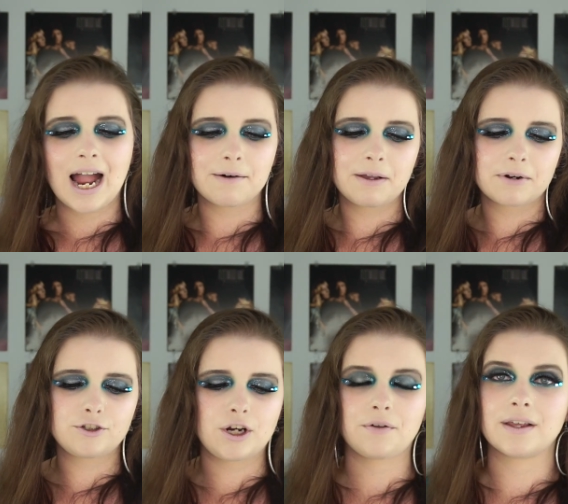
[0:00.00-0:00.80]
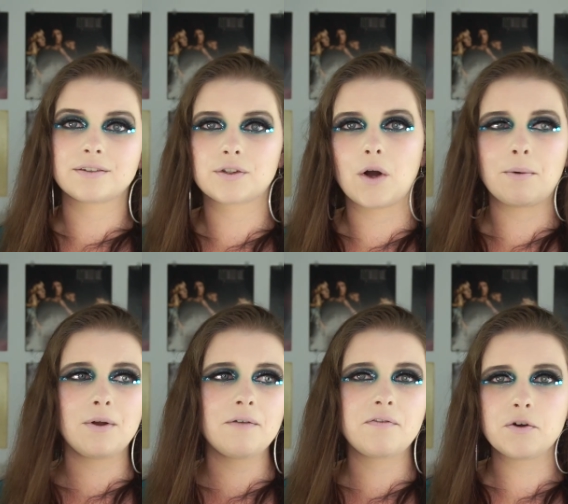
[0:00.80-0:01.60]
I really want to share this. So I
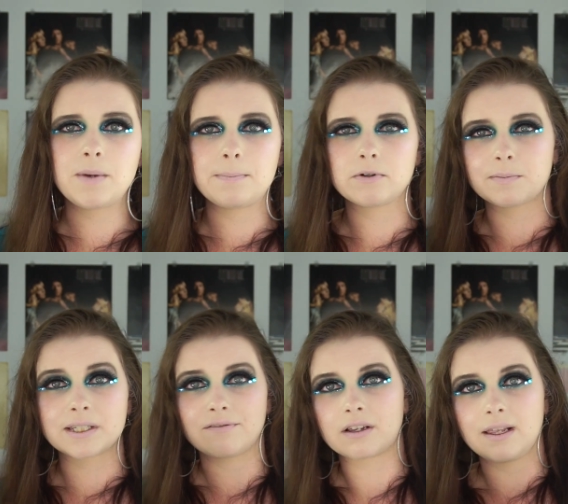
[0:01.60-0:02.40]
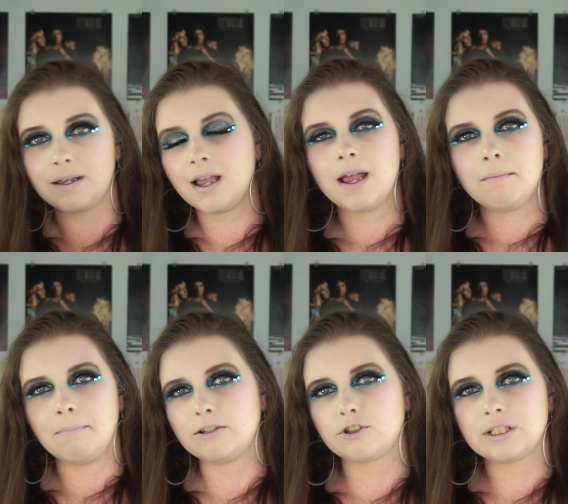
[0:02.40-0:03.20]
will have a few people specifically
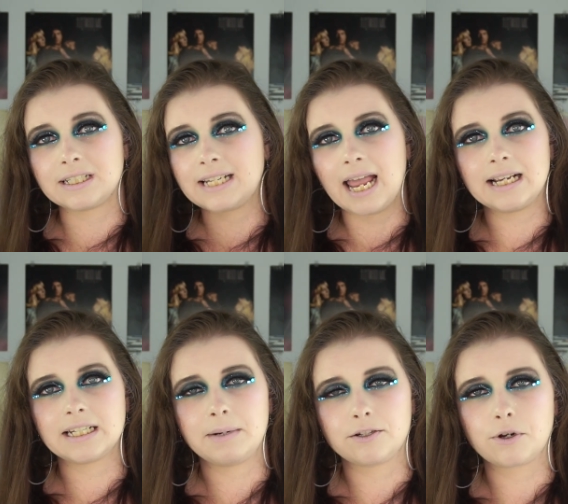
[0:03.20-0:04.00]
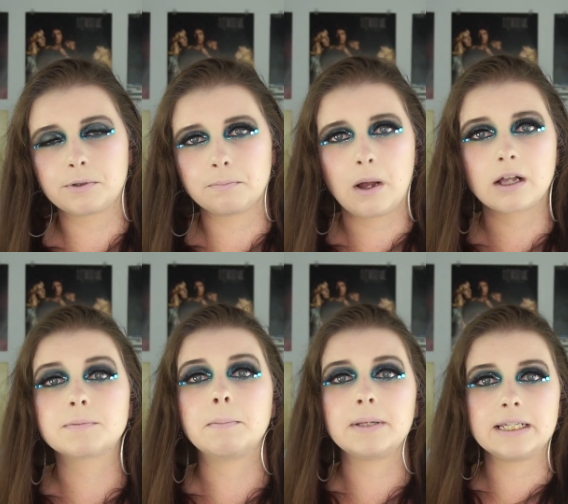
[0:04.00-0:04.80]
mentioned and tagged in my description box,
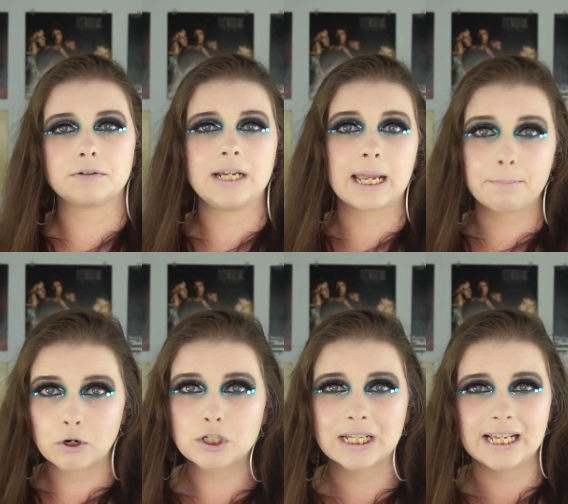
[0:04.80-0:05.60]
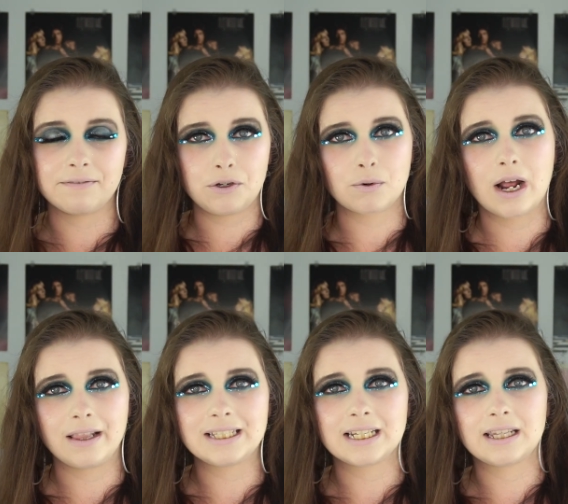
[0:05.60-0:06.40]
but please don't take it personally. If you are not
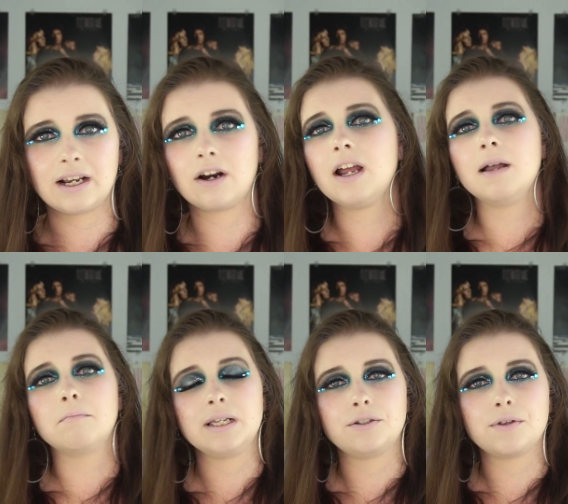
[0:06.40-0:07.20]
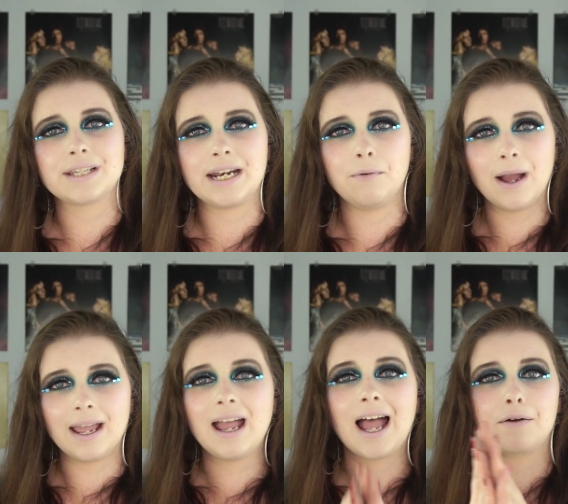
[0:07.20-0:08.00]
listed there, please do this
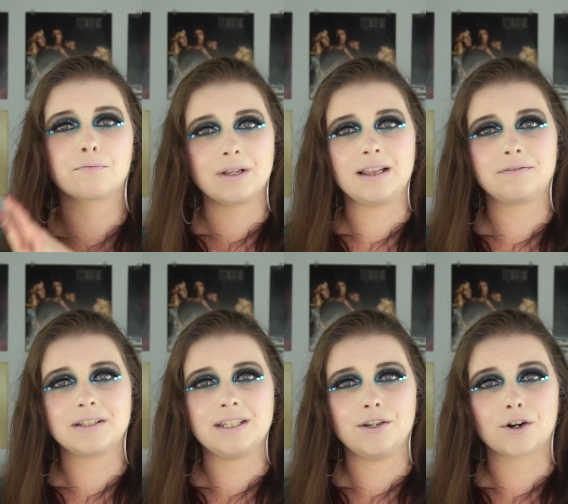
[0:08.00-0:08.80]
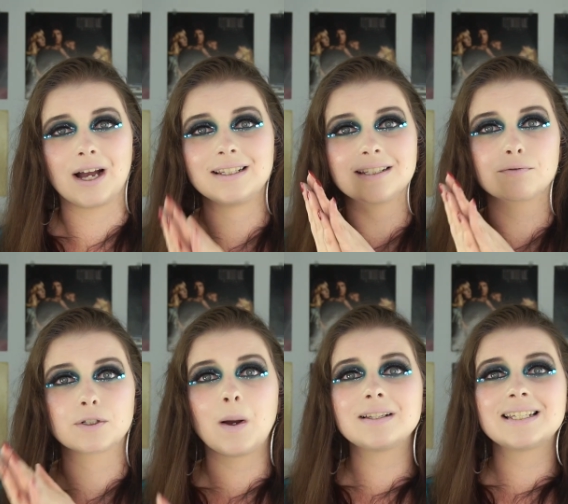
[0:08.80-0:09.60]
anyway. I'd really love to see your guys'
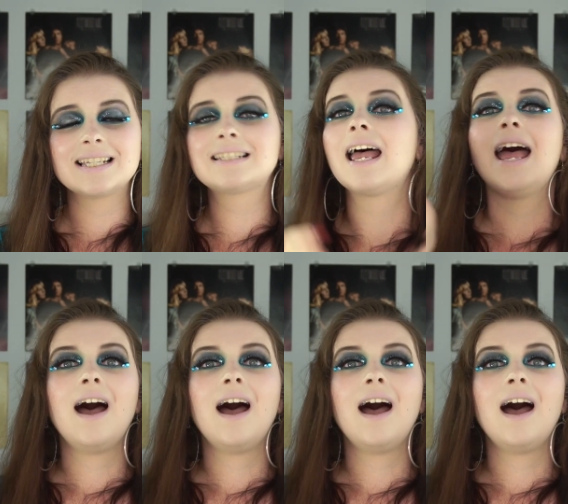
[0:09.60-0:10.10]
responses.